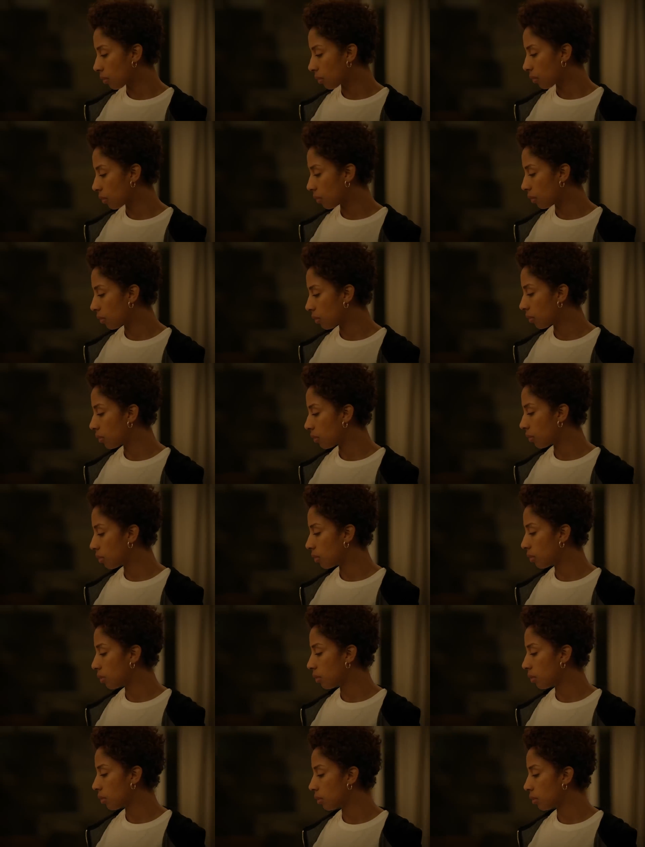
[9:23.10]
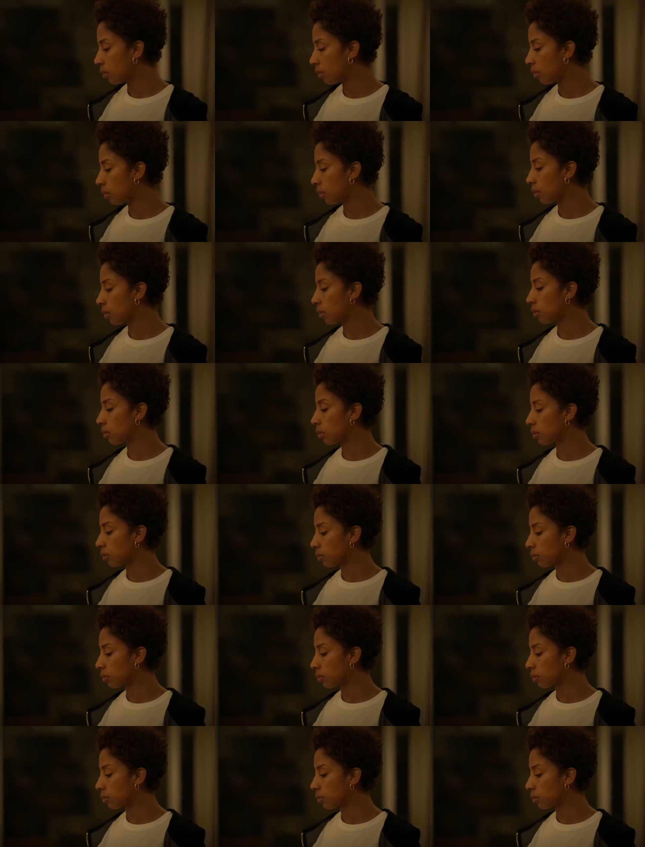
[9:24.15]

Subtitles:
(no one is talking)